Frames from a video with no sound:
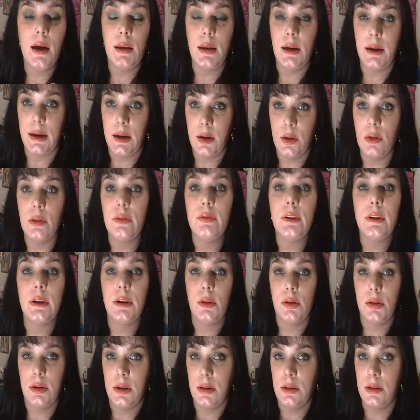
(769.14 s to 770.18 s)
at like e.l.f.
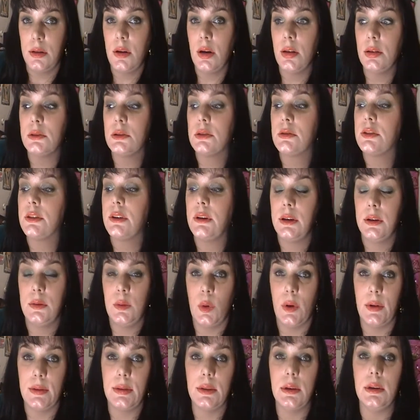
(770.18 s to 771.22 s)
and LA Colors and
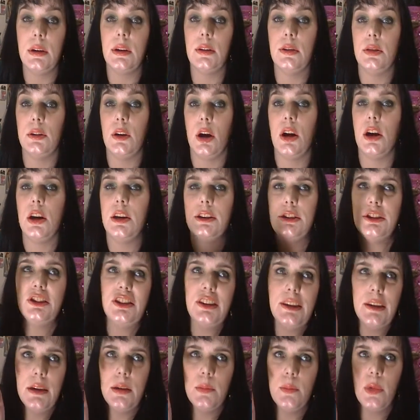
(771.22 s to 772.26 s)
NYC because they're
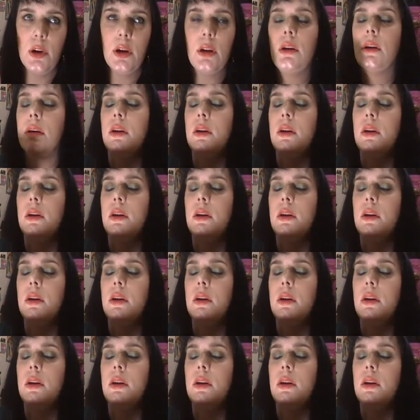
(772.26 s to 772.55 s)
cheap.